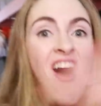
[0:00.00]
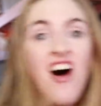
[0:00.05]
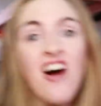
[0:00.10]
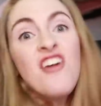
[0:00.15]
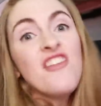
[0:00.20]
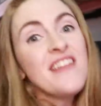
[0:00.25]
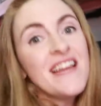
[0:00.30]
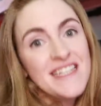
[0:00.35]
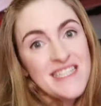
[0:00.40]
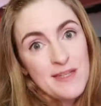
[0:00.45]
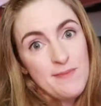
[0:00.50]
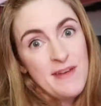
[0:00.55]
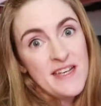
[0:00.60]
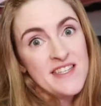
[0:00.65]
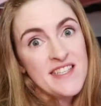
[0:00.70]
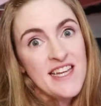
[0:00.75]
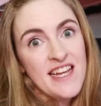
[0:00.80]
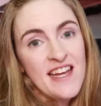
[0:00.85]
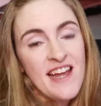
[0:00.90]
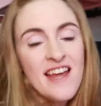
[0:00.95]
all that's
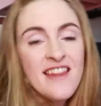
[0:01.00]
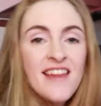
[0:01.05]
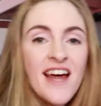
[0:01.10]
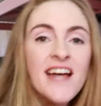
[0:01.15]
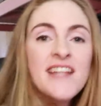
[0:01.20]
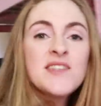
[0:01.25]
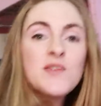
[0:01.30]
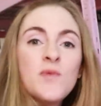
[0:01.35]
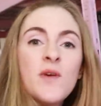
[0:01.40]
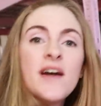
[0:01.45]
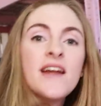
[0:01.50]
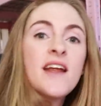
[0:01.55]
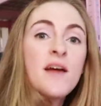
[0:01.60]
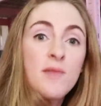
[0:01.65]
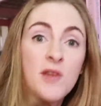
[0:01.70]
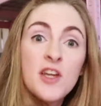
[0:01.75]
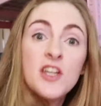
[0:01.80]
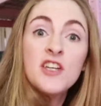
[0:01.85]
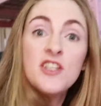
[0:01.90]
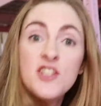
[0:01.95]
missing, and that's what
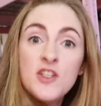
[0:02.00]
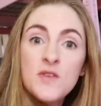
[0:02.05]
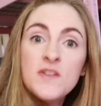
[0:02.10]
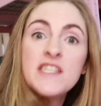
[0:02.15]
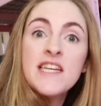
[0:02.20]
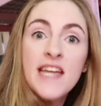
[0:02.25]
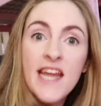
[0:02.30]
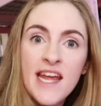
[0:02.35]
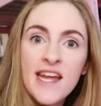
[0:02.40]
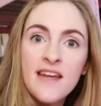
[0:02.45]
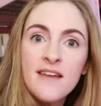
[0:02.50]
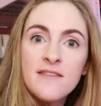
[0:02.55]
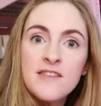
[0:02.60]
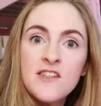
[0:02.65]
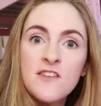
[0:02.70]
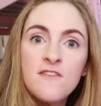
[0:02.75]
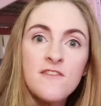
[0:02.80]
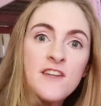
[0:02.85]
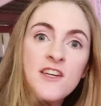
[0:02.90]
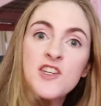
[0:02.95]
I'm gonna do today
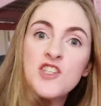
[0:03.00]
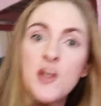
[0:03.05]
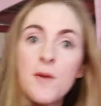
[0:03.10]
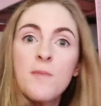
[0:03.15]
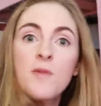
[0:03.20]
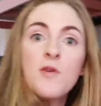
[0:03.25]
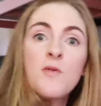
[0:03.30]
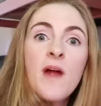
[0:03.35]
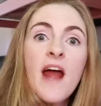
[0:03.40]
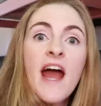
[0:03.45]
to finish up the